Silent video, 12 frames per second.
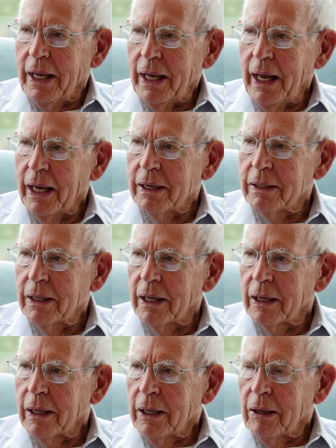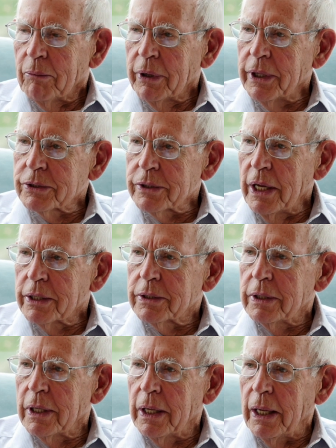and but
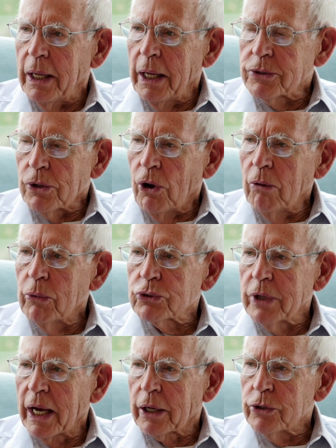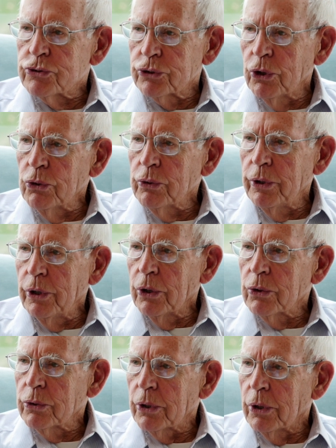it's almost like a drone
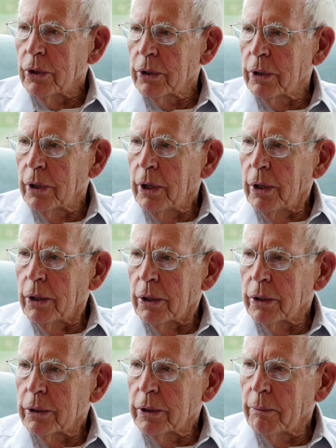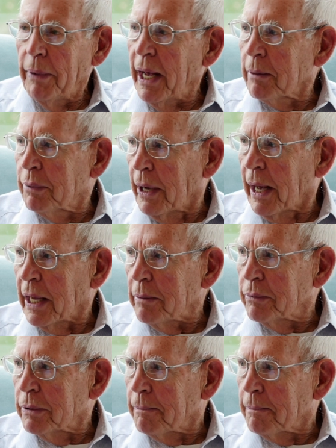note on the bagpipe.